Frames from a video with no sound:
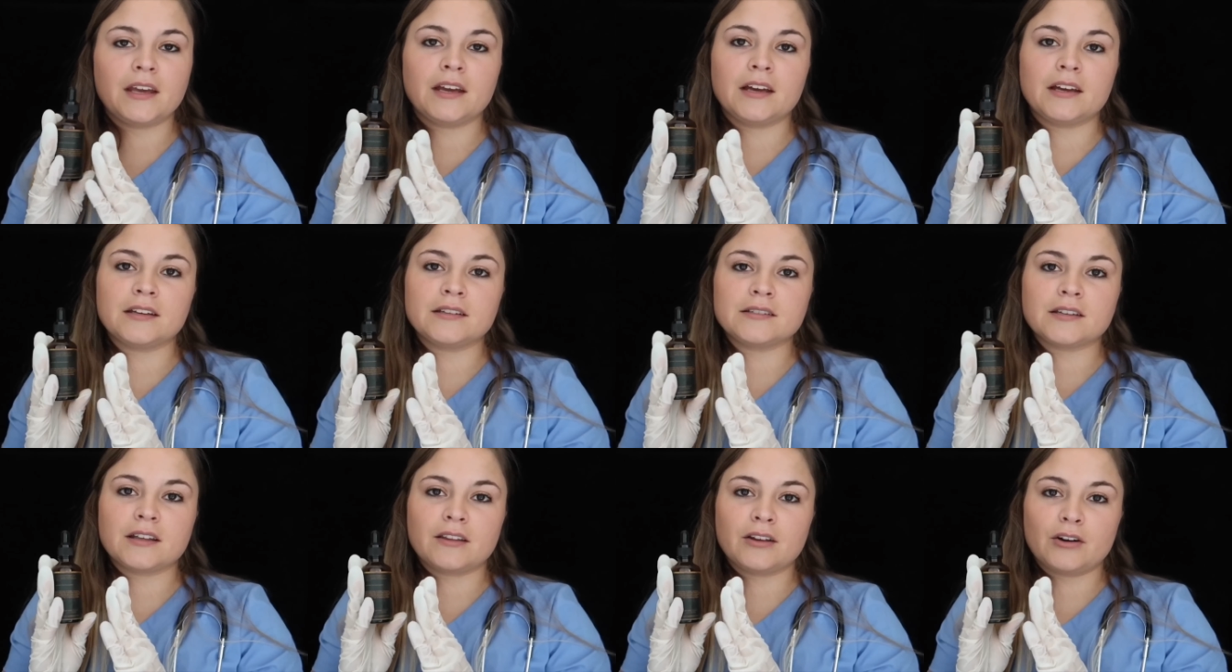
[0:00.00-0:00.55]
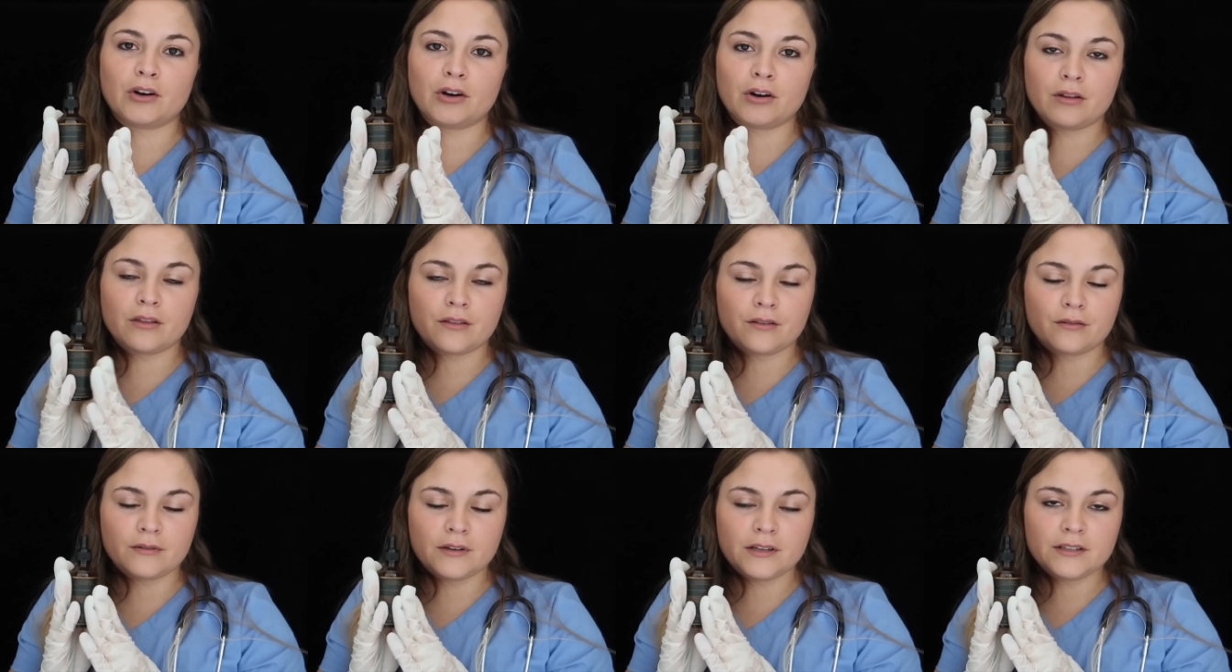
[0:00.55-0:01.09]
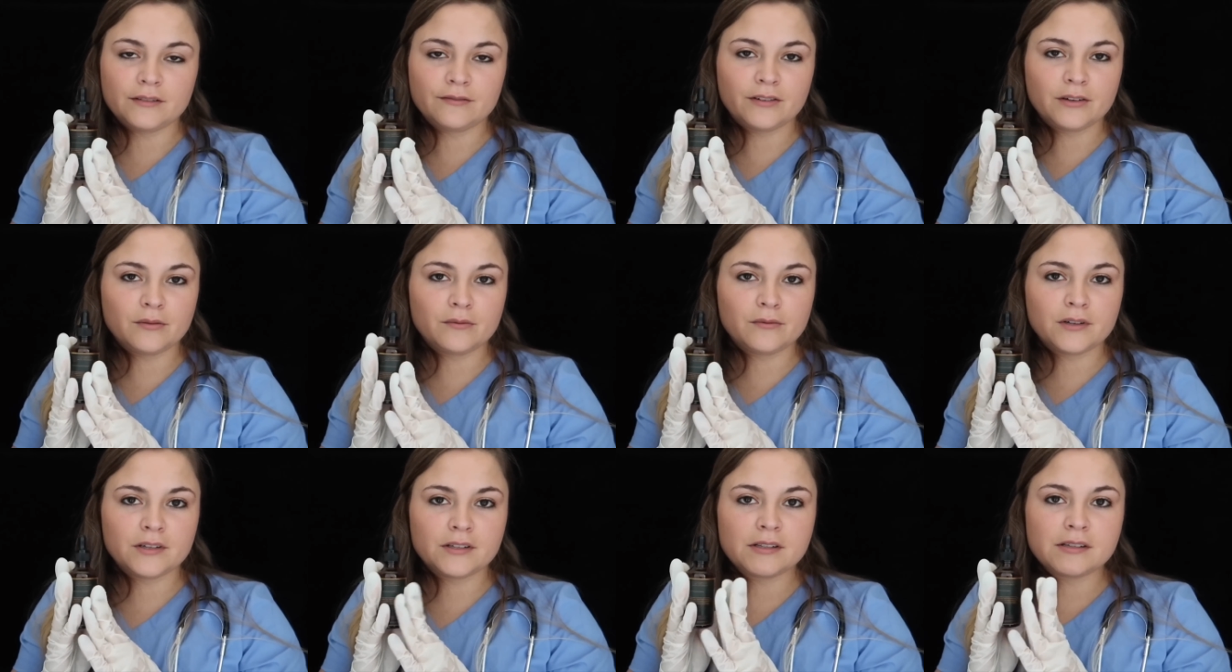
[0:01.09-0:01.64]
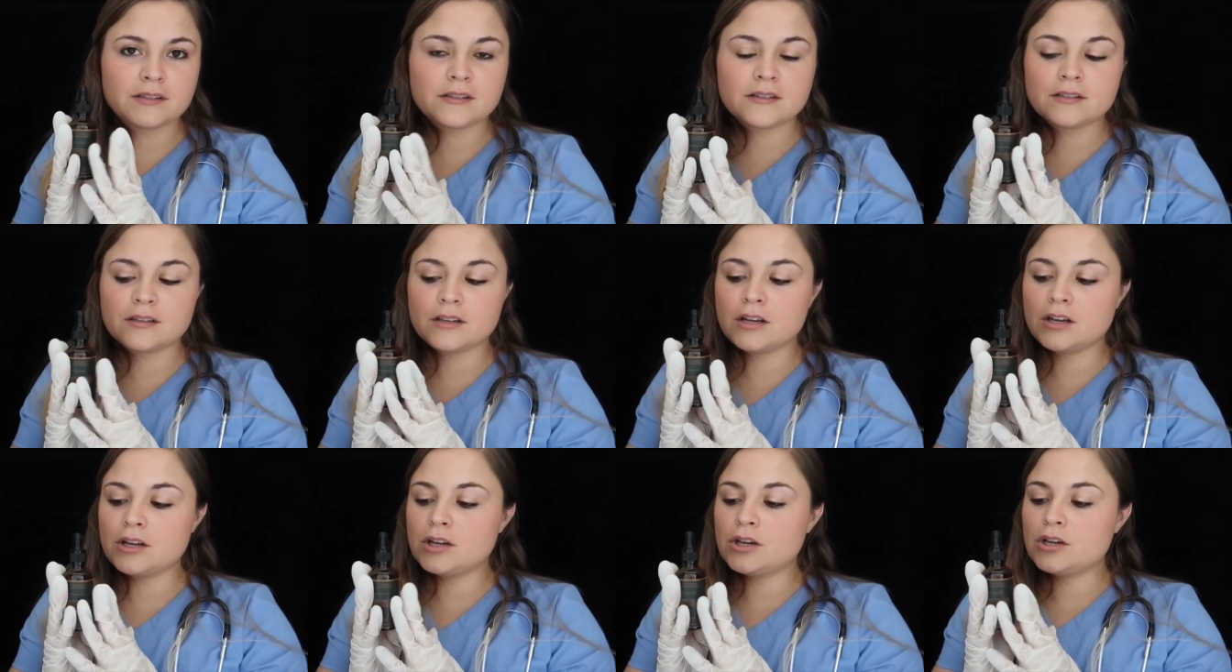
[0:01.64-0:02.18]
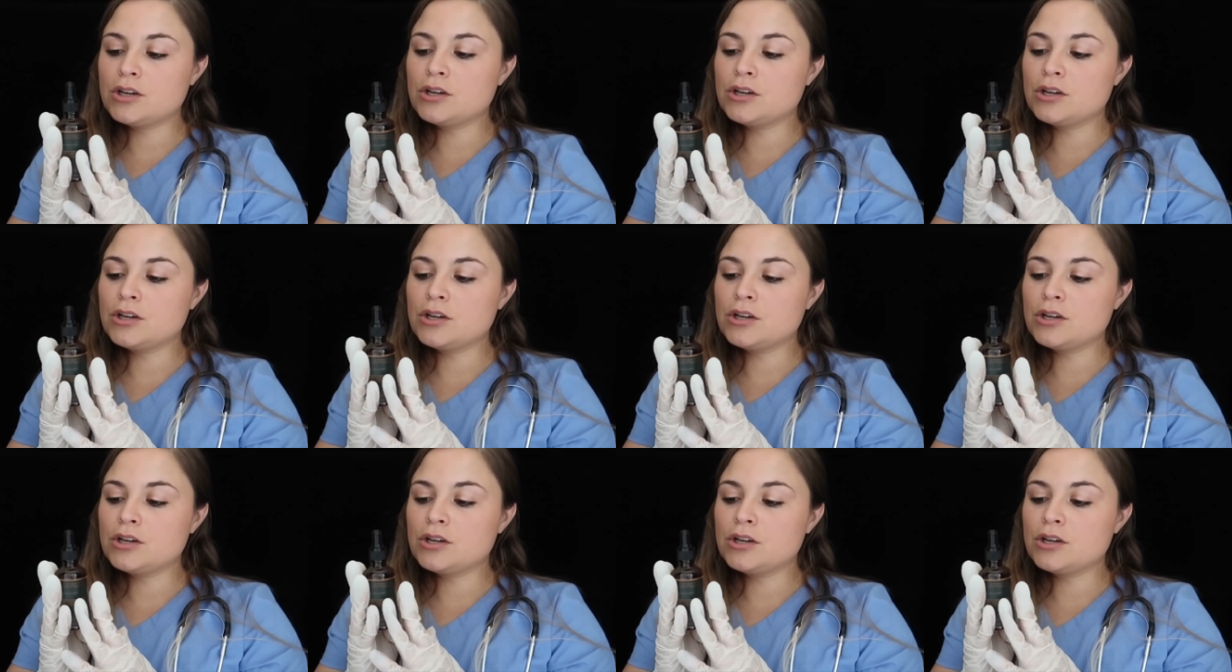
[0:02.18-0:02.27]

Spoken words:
and there are 3 different ones.